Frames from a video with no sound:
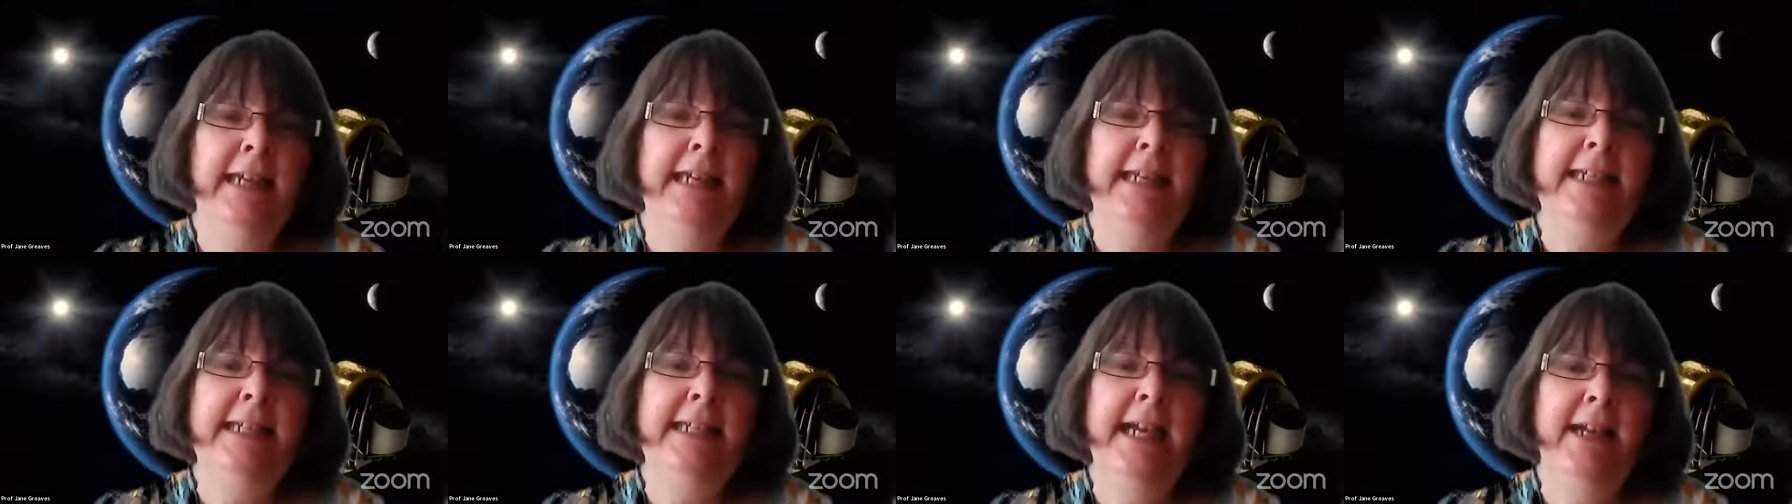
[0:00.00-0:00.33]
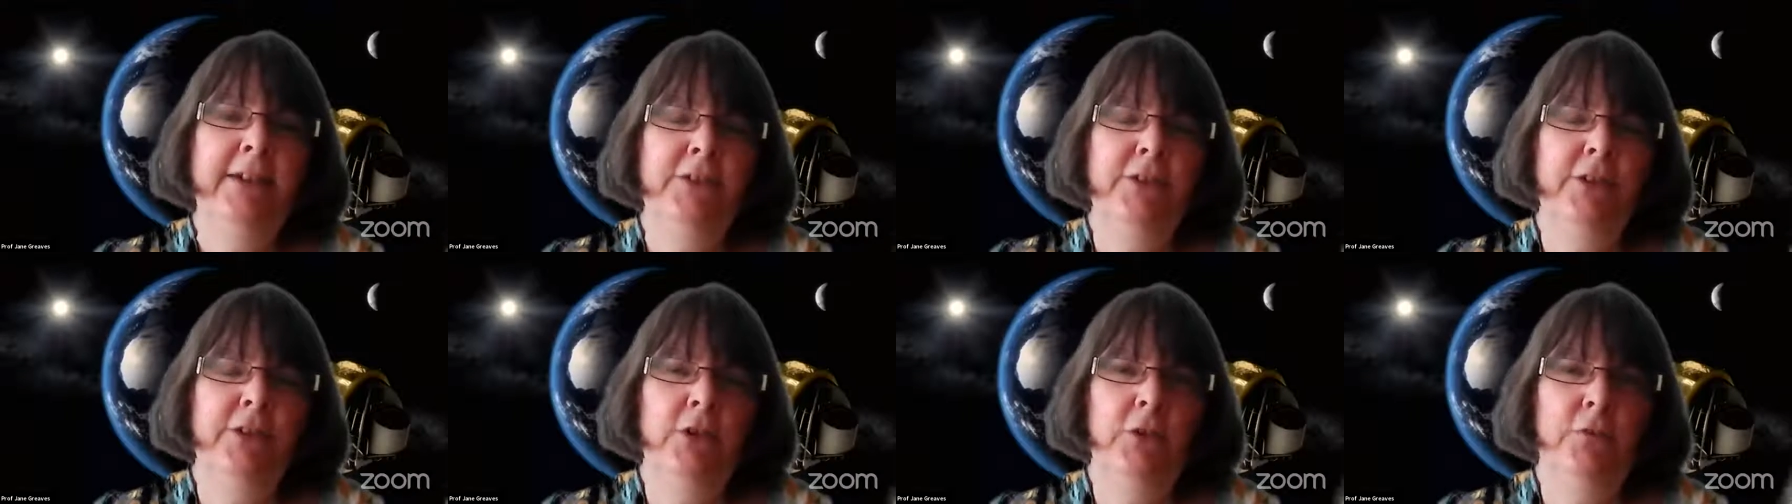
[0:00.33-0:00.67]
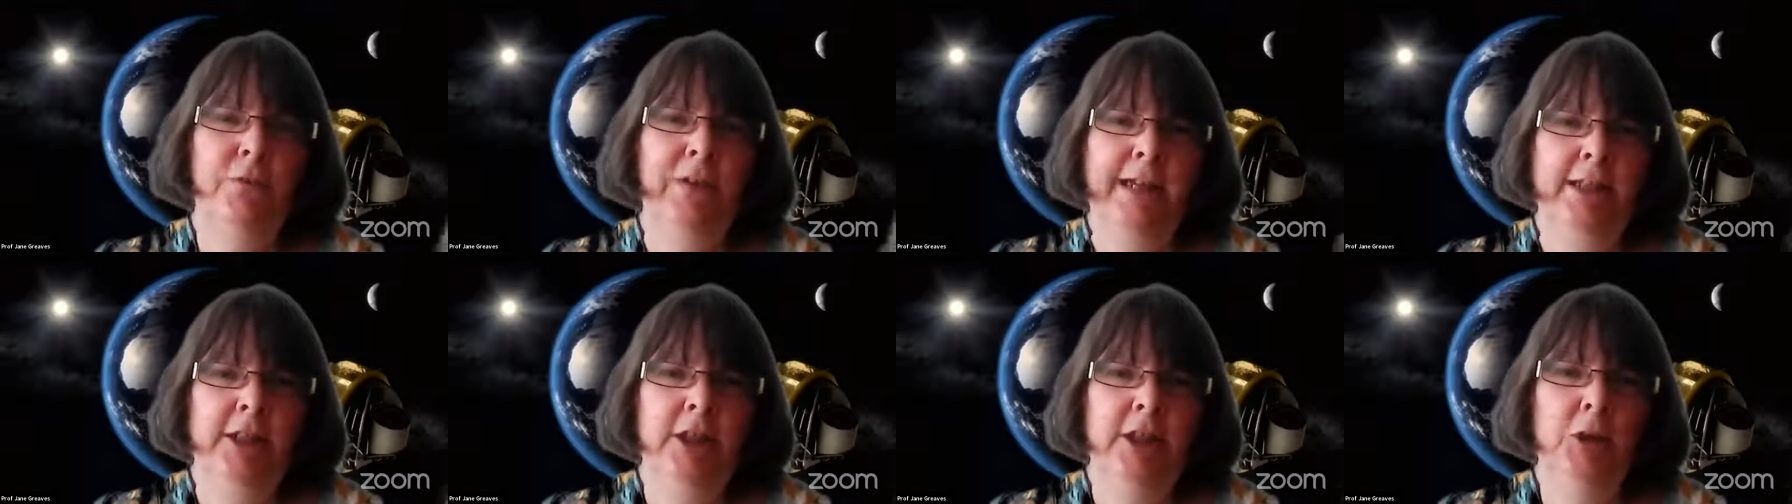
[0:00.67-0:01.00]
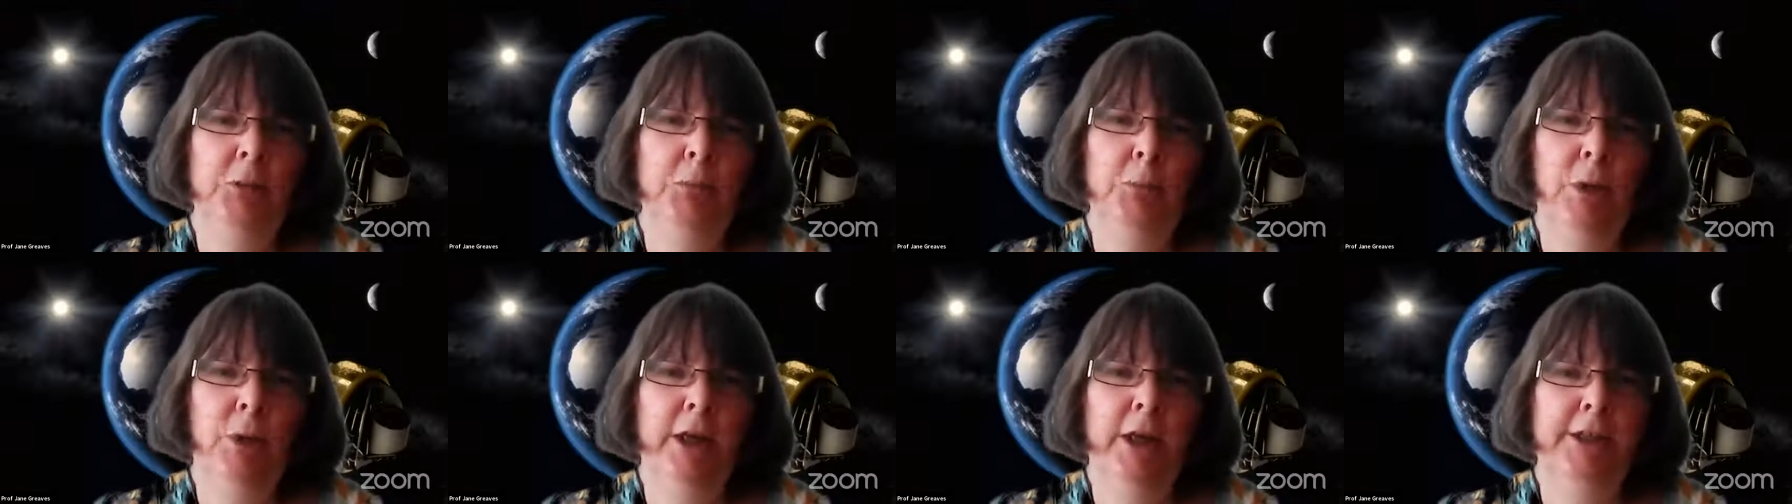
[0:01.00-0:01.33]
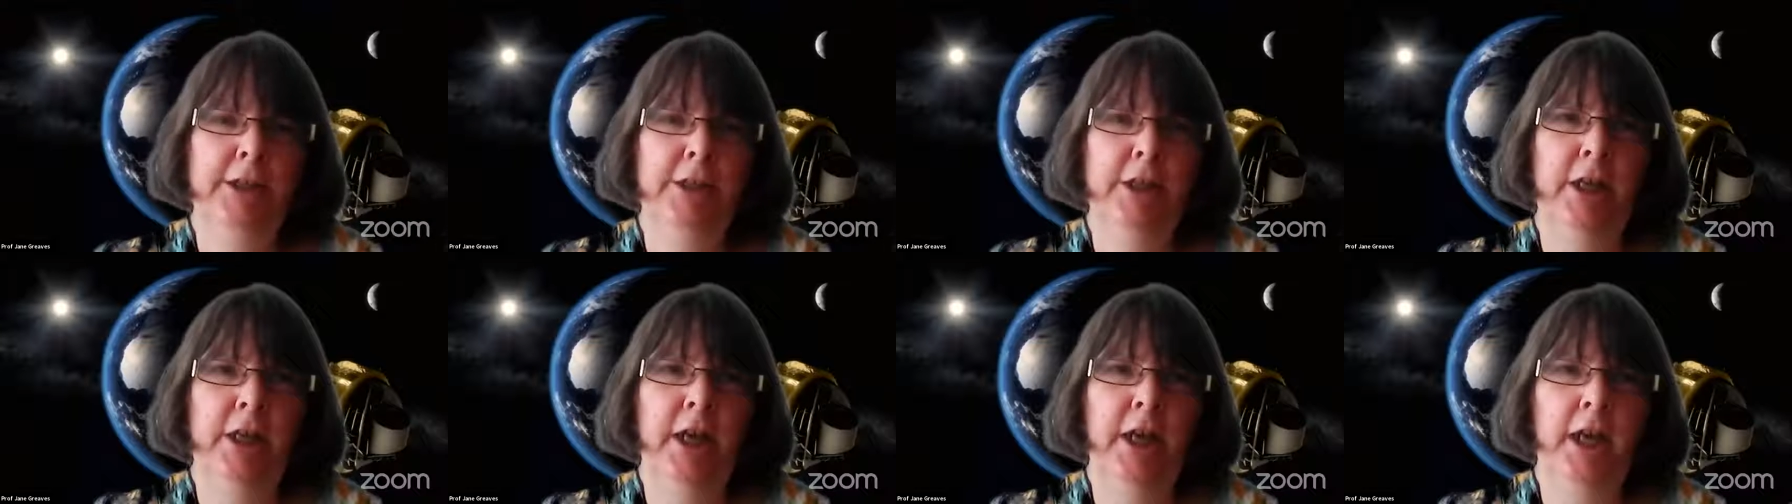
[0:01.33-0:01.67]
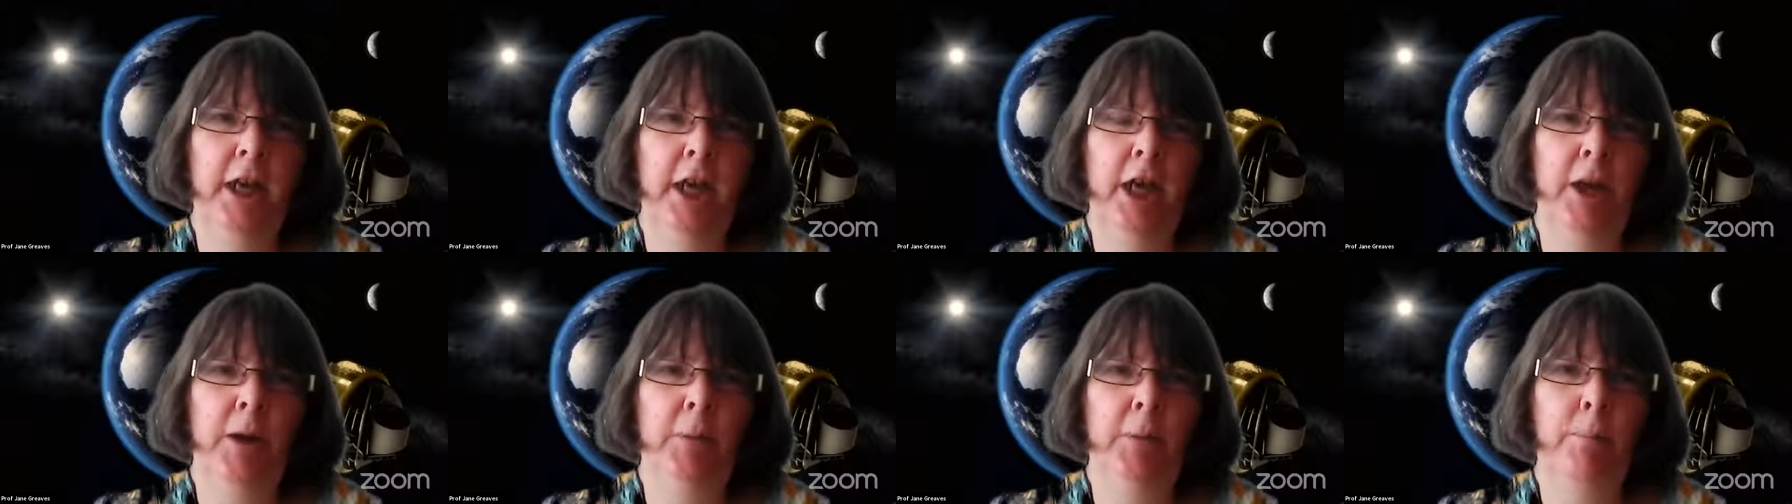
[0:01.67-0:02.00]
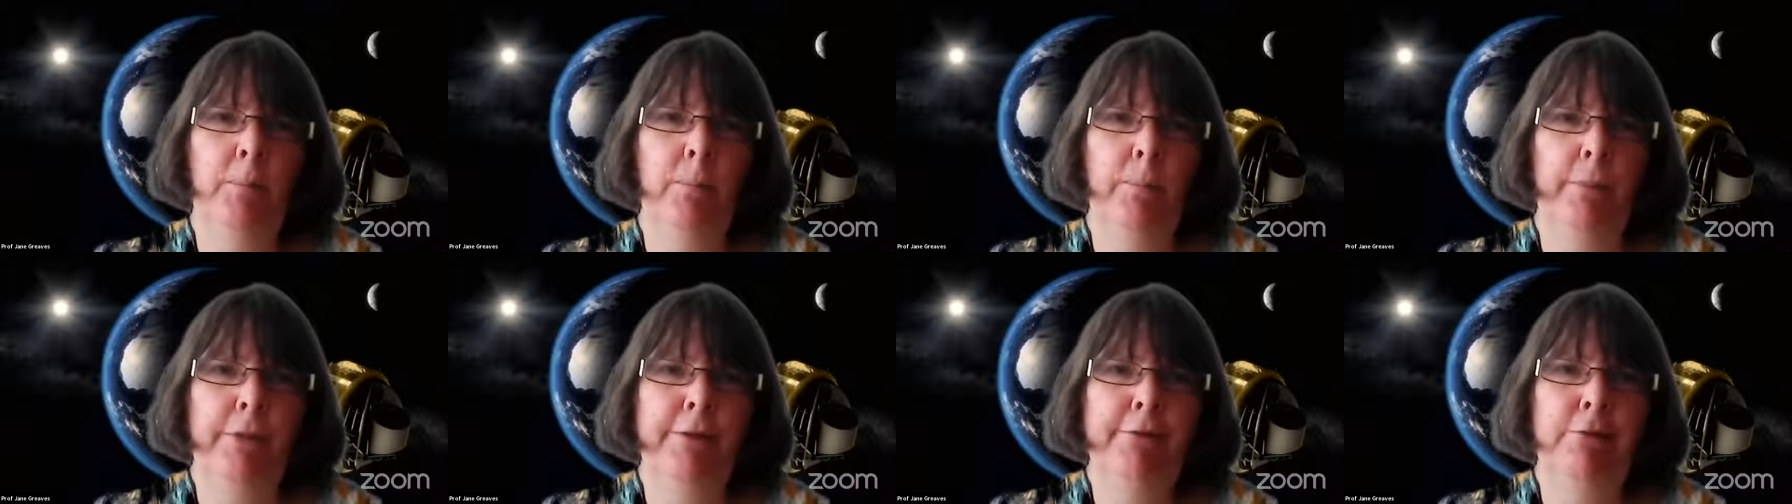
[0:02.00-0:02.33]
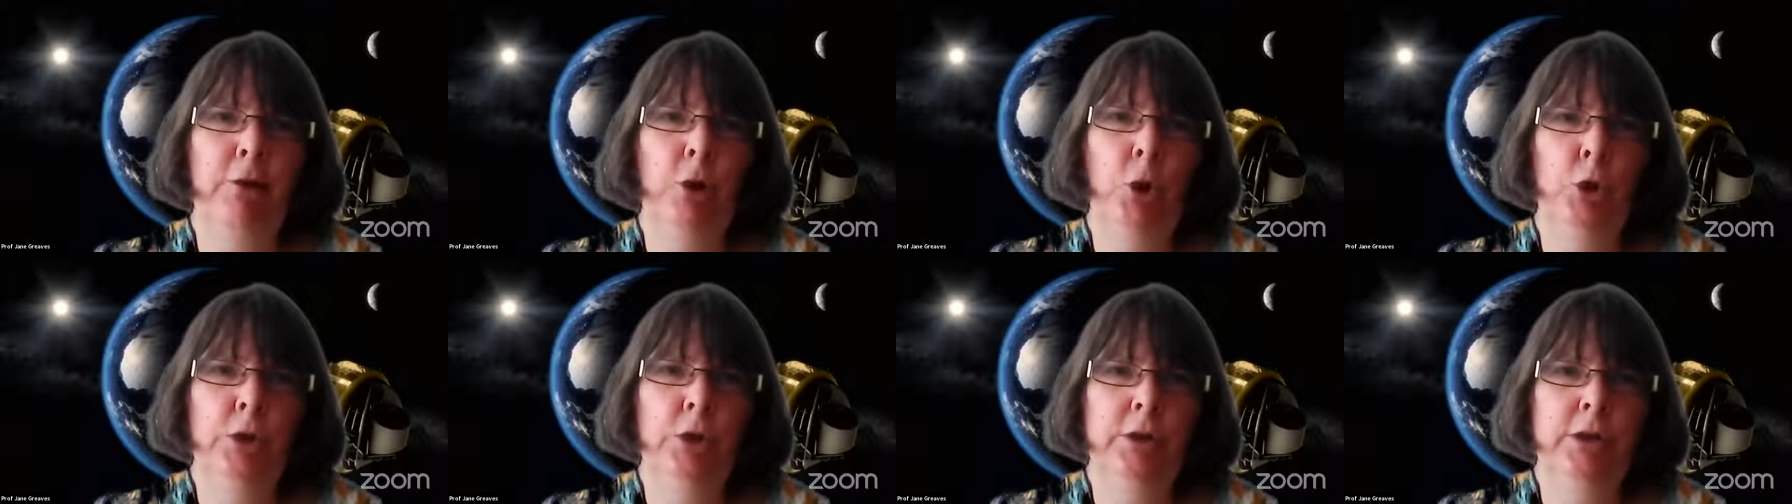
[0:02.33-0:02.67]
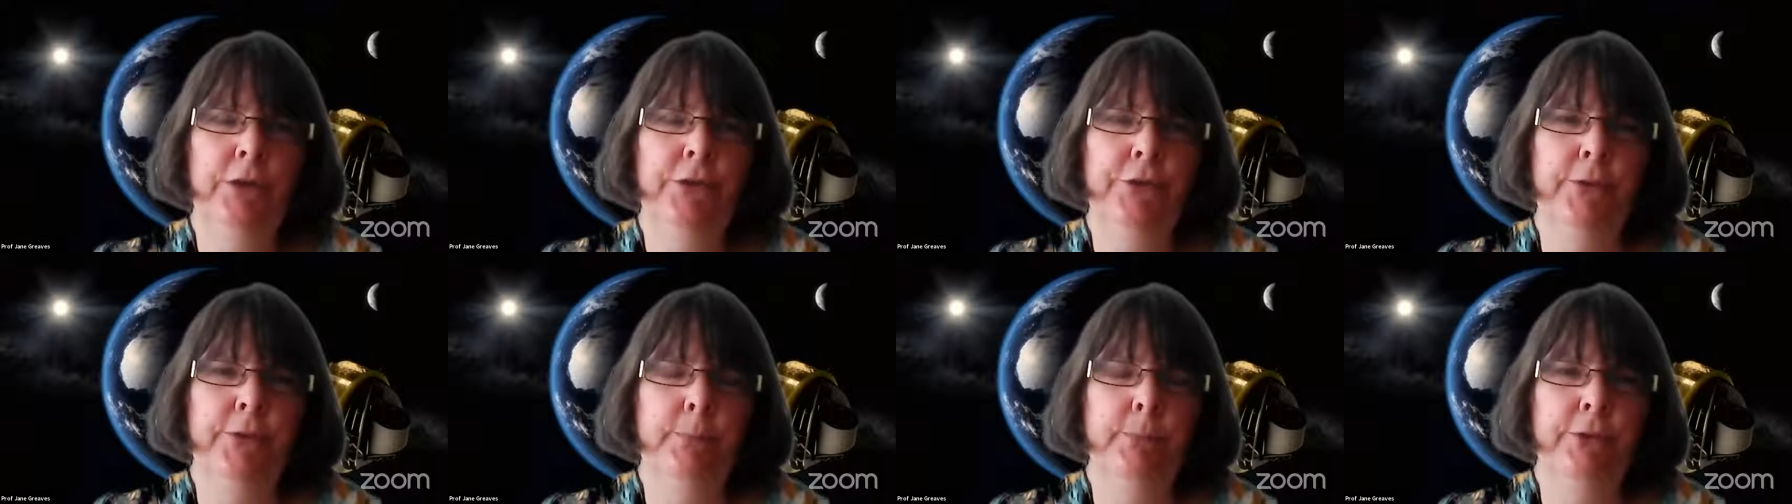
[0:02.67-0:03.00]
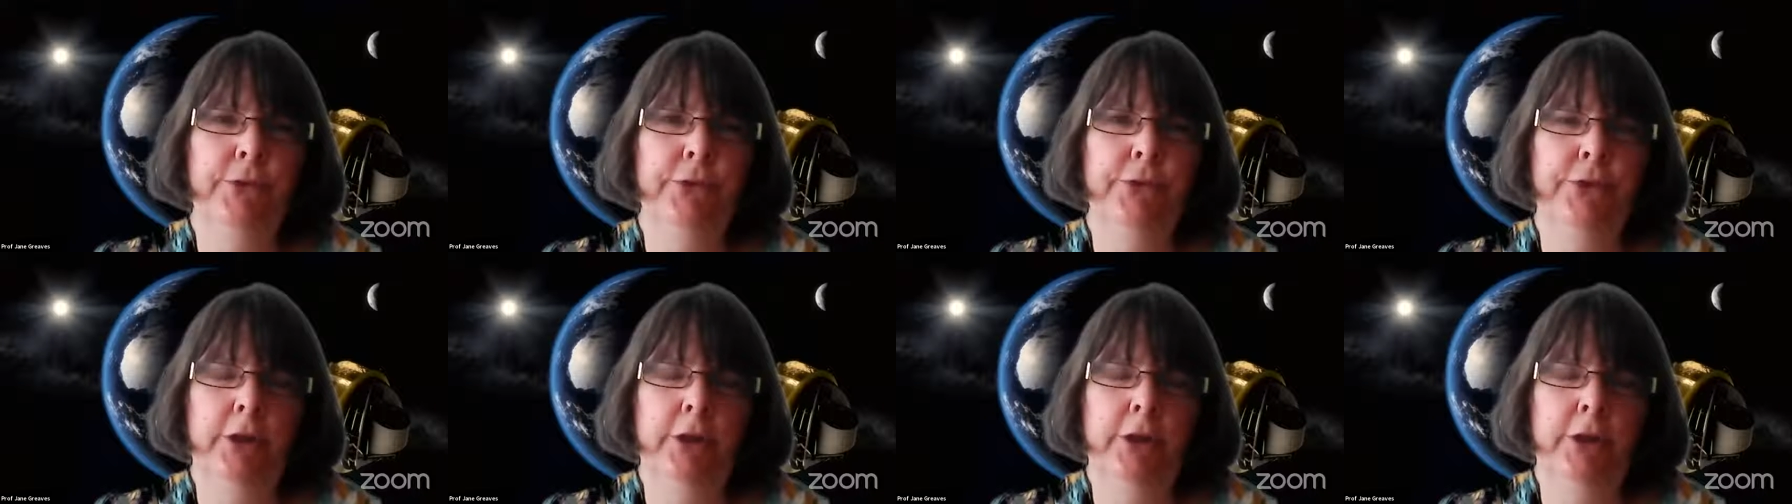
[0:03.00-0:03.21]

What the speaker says: Yeah, so the vacuum one, there are organisms,